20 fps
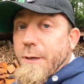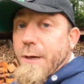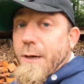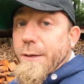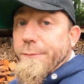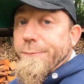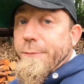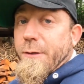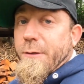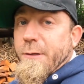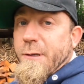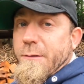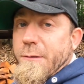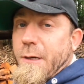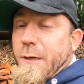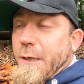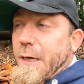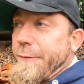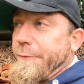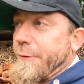on
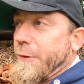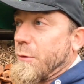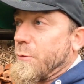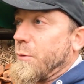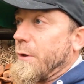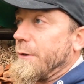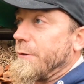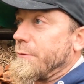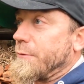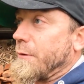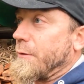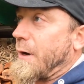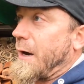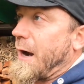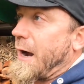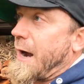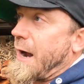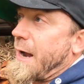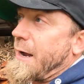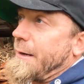covering your wood. So
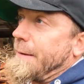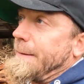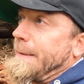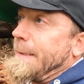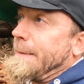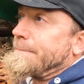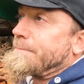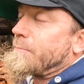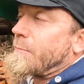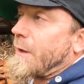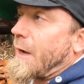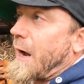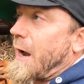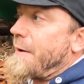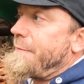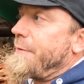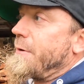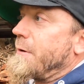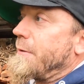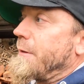
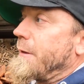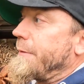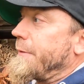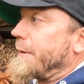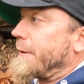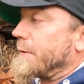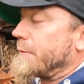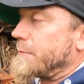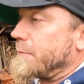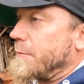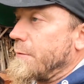I feel that there's